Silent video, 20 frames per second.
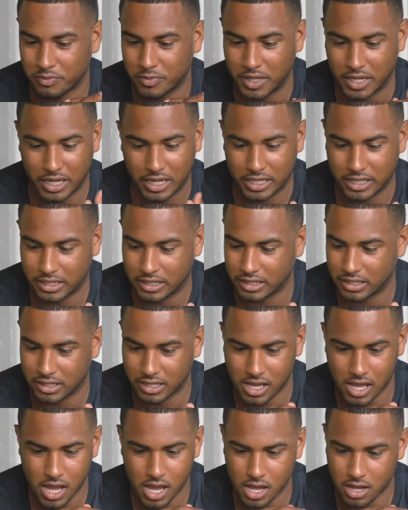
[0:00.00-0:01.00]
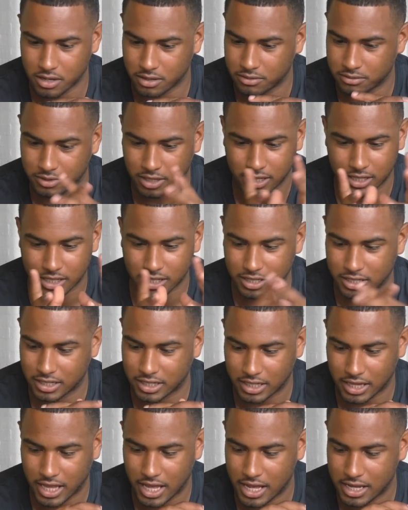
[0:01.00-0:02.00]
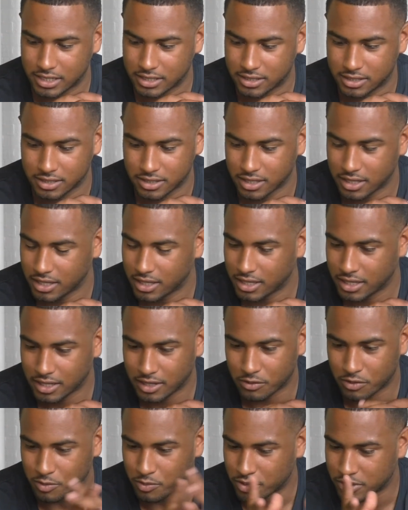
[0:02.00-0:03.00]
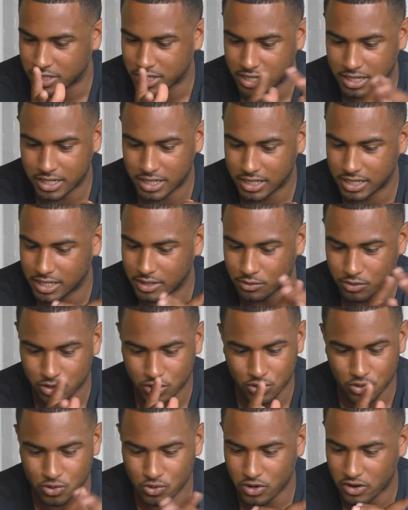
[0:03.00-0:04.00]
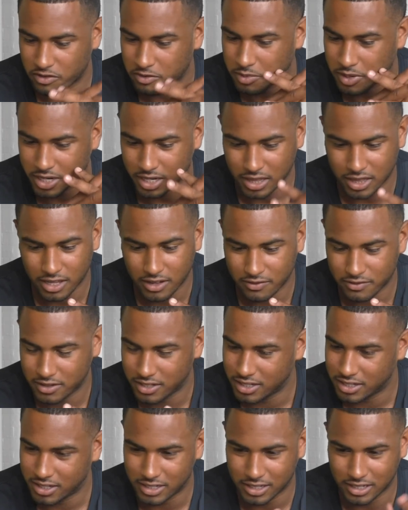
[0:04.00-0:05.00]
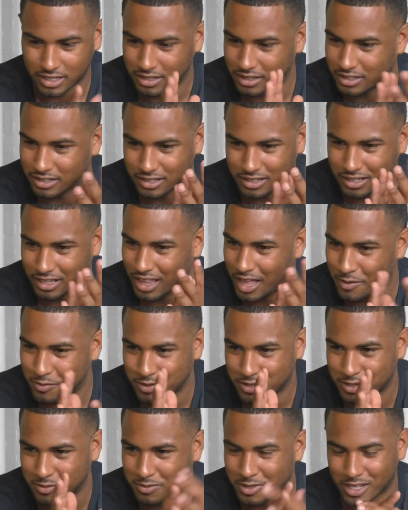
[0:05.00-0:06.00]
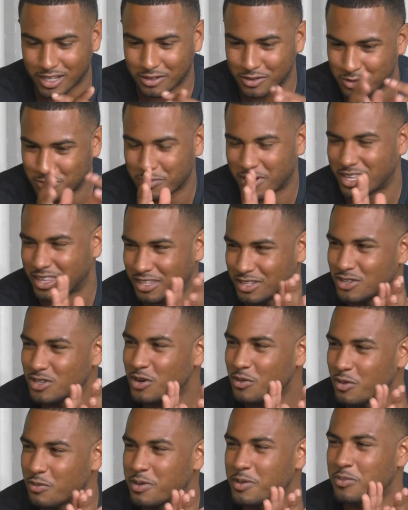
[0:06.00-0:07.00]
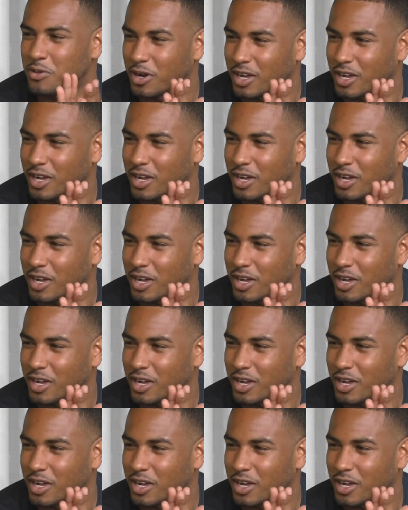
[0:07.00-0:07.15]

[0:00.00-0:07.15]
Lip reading: Ending of the class, we presented it. It was cool. Everybody loved it. The clap was you know when people